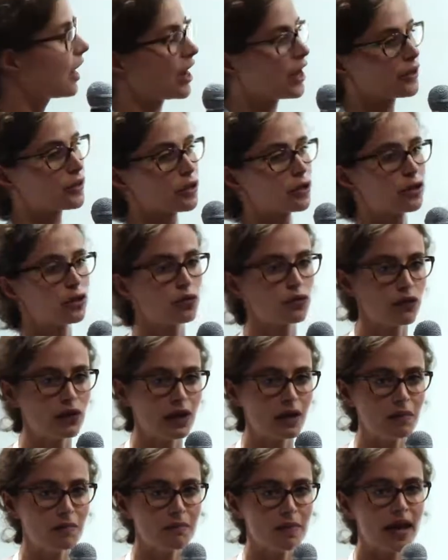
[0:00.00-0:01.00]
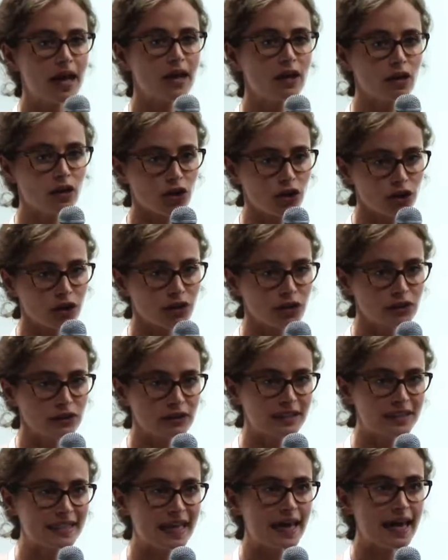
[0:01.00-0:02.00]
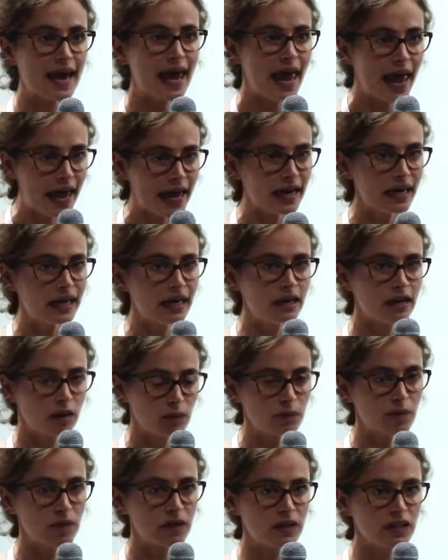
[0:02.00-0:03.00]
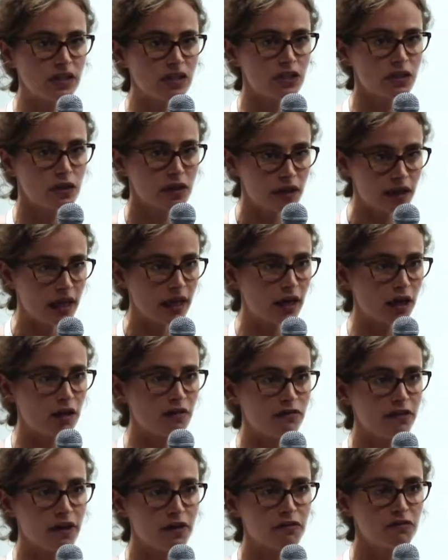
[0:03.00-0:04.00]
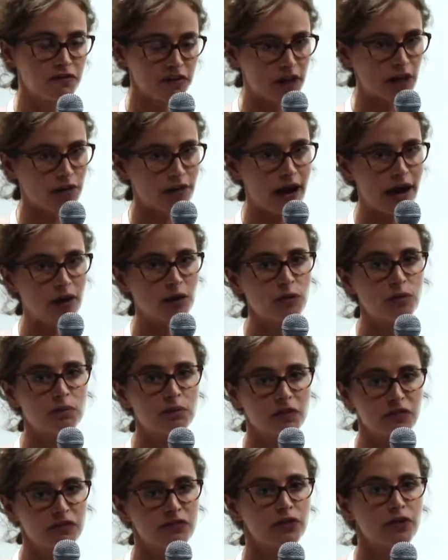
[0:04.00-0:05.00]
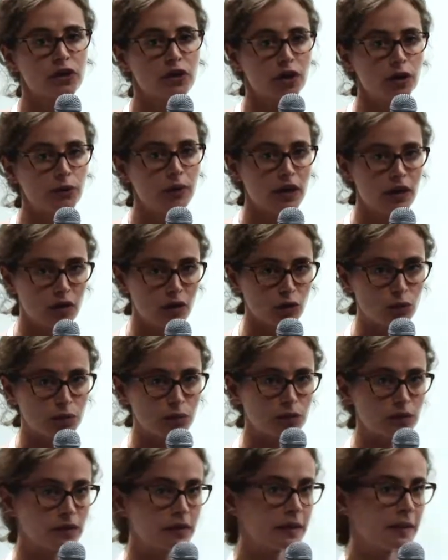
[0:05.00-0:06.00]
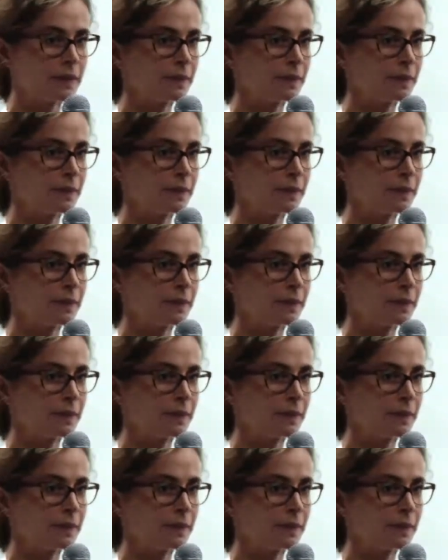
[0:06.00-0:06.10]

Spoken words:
are the three main hurdles that any company should think of and figure out before going global.